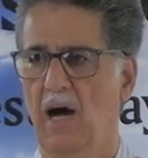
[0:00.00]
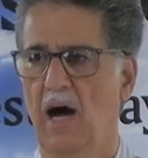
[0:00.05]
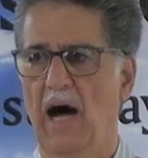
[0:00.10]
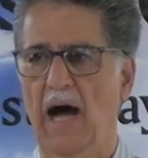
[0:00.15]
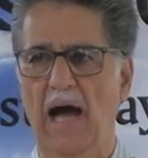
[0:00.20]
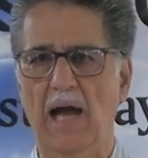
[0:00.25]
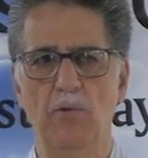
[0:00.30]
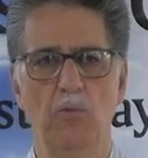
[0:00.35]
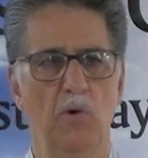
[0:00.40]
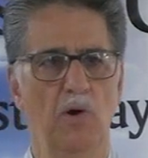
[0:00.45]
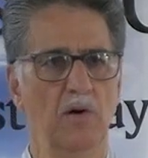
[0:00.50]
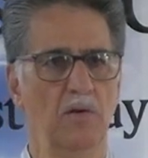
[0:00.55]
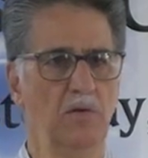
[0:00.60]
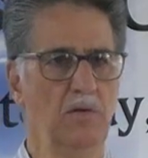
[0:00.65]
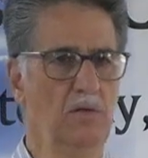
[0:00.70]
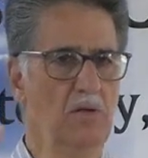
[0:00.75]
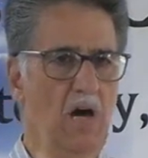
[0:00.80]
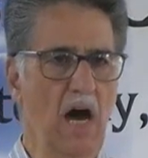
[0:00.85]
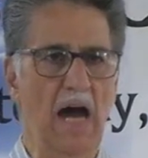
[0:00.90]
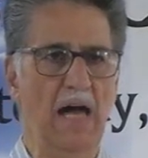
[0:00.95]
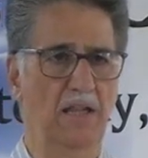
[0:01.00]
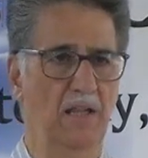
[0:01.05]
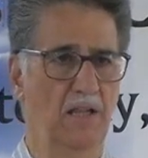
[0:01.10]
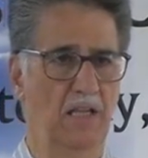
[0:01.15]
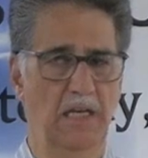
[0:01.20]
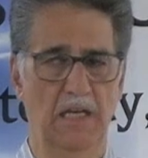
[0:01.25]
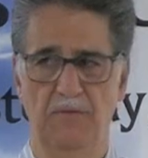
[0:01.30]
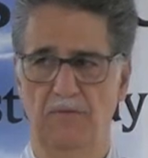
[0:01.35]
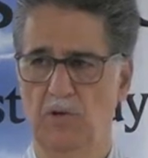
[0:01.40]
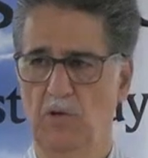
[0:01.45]
I will not
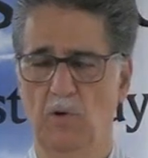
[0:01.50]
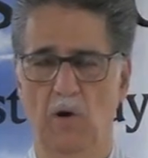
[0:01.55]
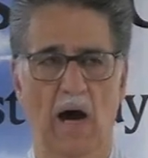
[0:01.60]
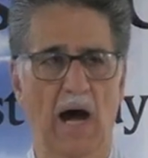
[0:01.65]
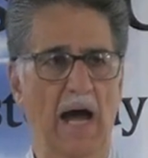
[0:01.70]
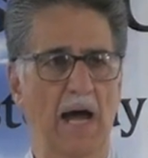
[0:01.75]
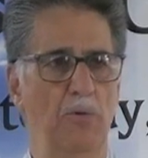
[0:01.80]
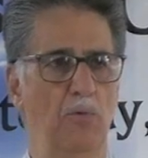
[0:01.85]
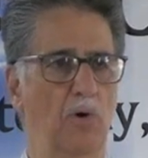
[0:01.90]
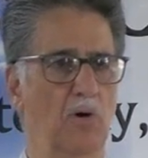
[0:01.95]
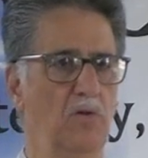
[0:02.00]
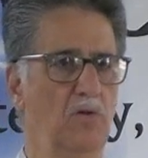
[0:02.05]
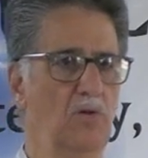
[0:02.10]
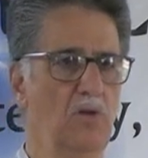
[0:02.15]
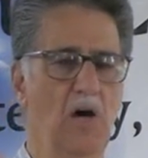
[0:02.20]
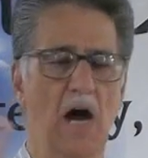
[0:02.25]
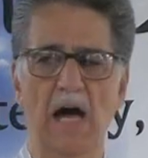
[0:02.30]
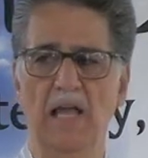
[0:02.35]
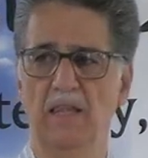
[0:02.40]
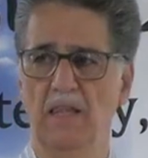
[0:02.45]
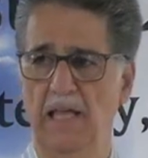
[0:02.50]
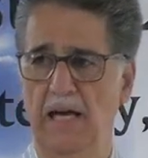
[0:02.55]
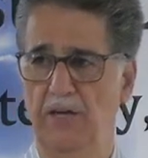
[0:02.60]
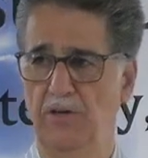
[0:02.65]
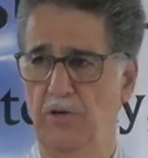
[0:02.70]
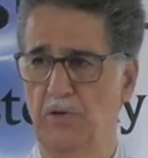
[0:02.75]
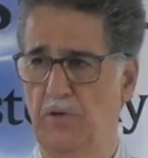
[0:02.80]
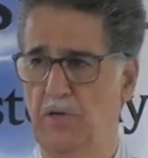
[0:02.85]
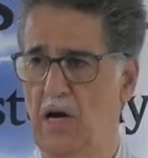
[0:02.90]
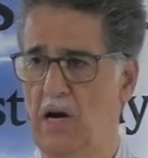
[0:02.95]
leave you. I will not
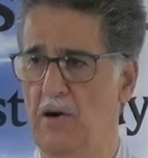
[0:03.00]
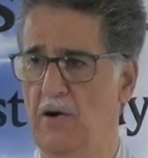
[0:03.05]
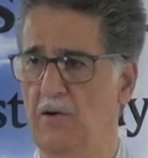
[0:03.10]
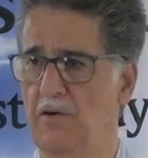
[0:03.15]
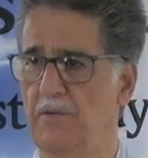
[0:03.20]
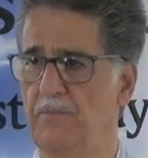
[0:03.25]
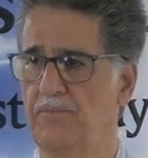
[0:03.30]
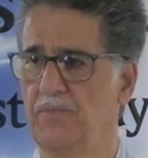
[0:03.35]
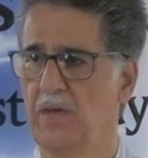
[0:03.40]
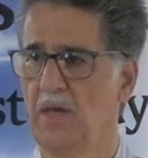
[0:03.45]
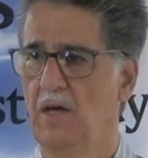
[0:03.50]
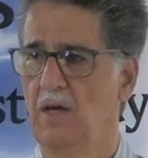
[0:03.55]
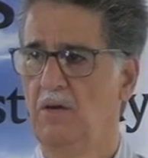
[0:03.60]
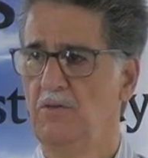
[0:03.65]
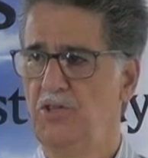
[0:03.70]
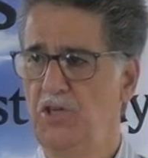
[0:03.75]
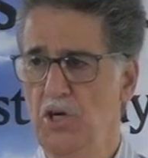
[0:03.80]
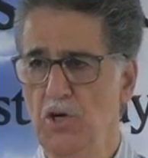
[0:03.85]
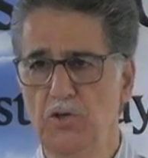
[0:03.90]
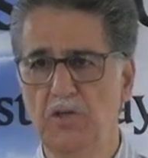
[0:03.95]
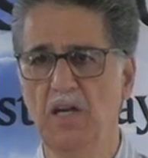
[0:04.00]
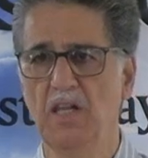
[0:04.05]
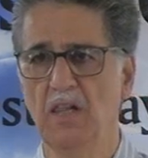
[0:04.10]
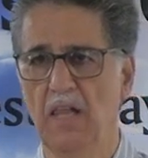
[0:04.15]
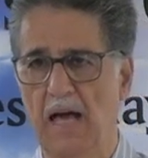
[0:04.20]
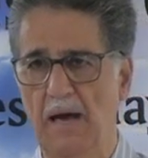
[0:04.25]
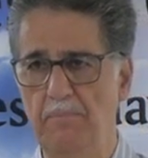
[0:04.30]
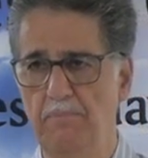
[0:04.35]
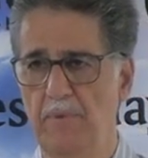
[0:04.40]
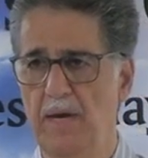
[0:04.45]
let you go. Thank you, Lord. you can
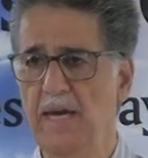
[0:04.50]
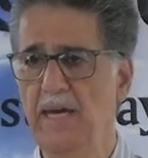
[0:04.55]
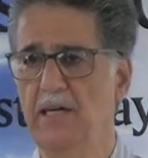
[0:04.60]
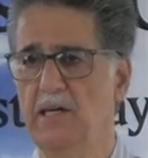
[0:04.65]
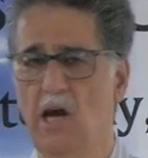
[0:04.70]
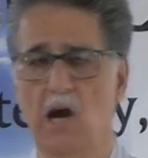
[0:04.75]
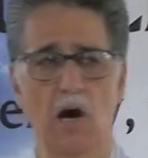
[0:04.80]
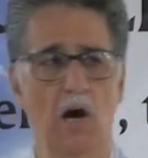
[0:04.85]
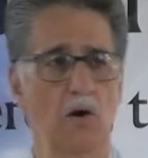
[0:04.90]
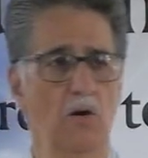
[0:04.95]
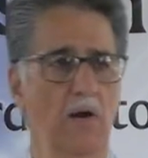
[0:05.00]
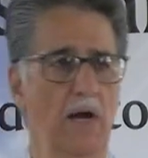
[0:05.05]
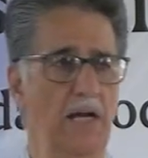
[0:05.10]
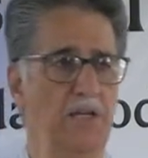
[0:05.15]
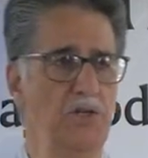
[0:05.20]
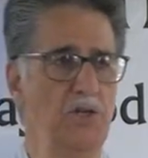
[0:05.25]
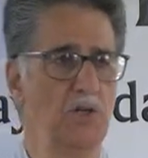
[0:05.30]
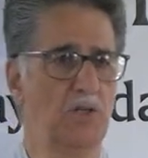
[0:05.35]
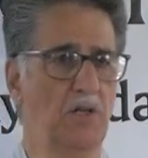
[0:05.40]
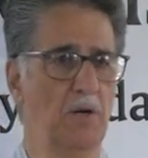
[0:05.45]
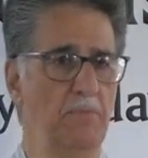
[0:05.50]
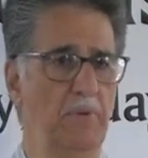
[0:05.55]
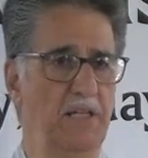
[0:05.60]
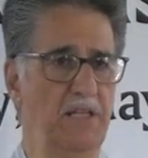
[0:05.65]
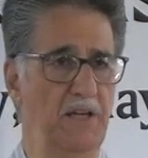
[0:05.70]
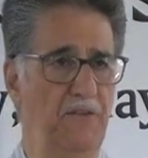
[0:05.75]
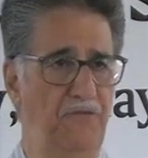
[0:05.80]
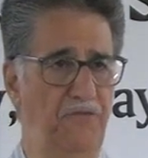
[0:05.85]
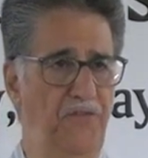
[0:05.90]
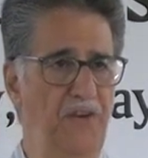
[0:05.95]
let me go, and you can be
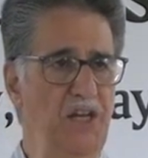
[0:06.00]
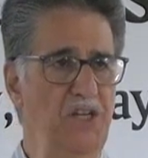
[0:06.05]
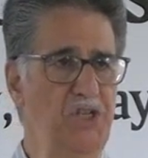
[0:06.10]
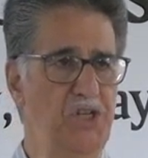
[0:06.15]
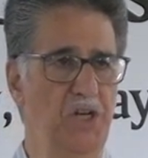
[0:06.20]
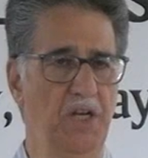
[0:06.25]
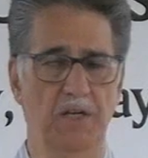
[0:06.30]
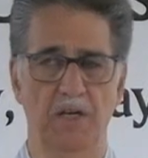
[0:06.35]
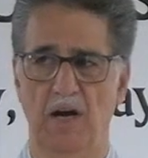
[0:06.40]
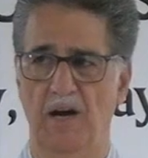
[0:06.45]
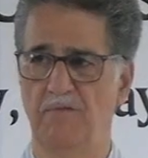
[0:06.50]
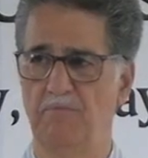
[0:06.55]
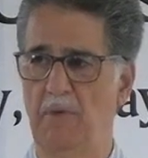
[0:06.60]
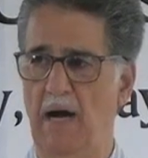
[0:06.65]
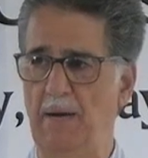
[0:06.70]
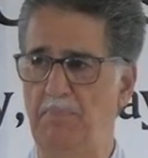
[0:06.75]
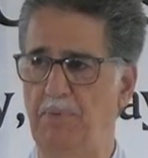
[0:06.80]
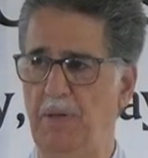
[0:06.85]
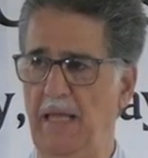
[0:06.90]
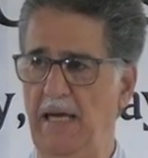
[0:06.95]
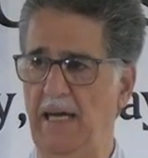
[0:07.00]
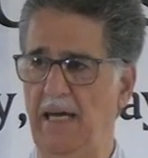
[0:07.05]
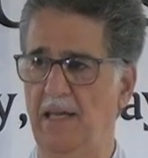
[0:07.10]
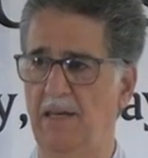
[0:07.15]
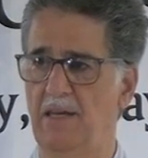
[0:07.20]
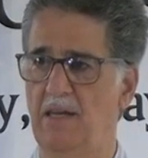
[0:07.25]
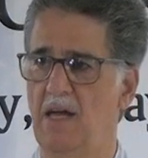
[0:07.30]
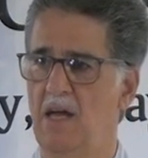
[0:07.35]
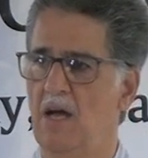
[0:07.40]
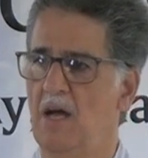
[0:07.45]
deficient of my
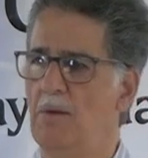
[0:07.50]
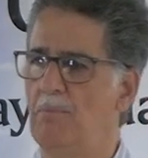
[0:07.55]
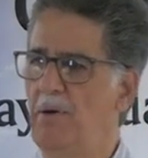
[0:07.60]
plan.